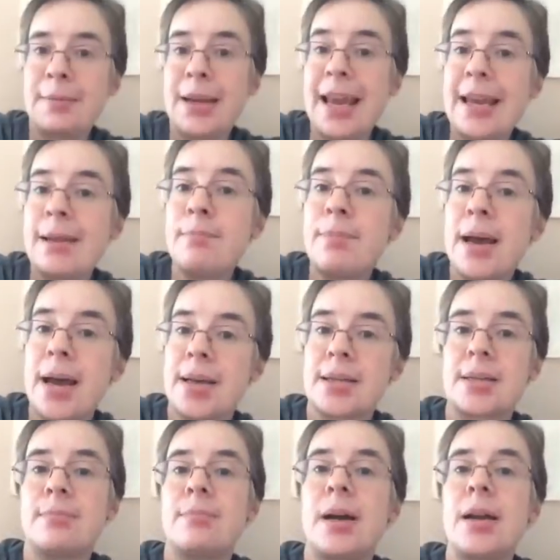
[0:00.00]
getting
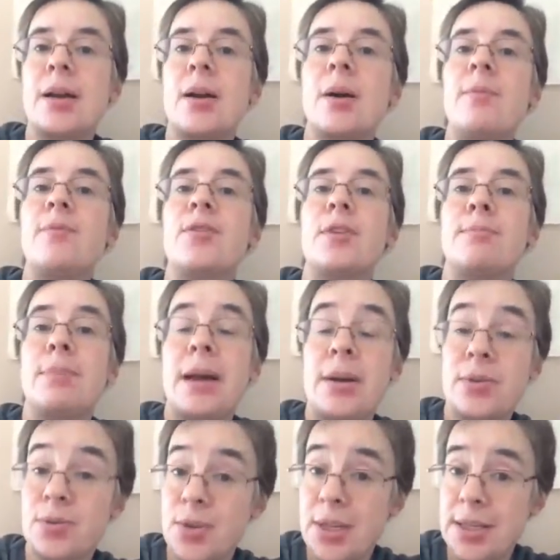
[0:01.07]
past my comfort
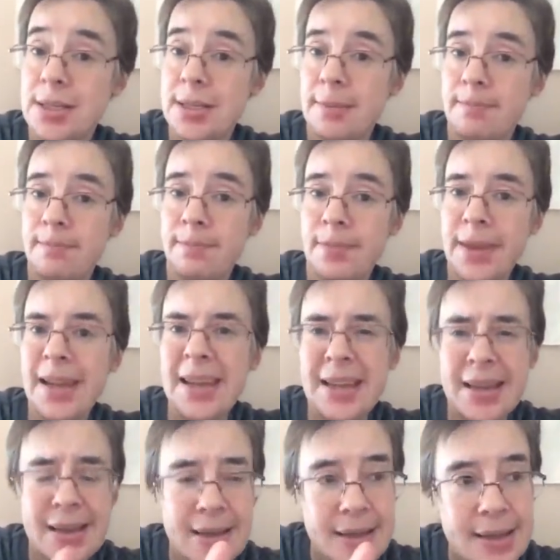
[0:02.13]
boundaries.
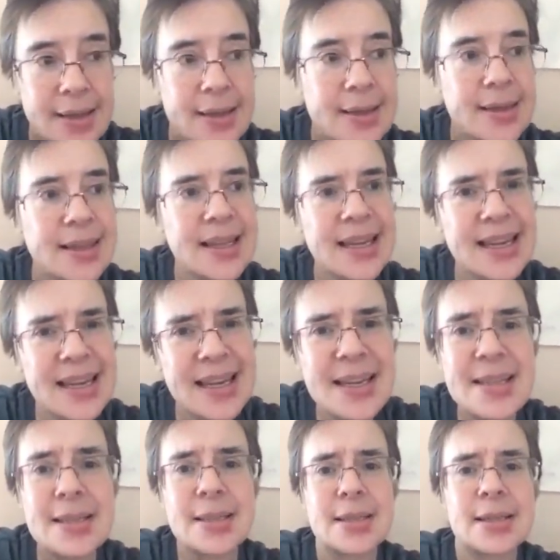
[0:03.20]
Thing
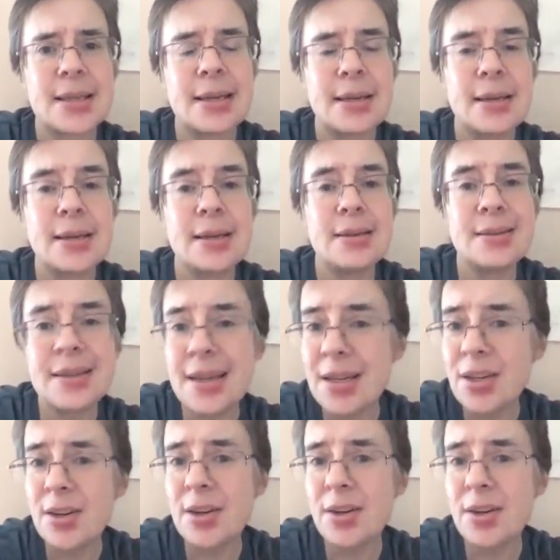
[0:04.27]
is then you're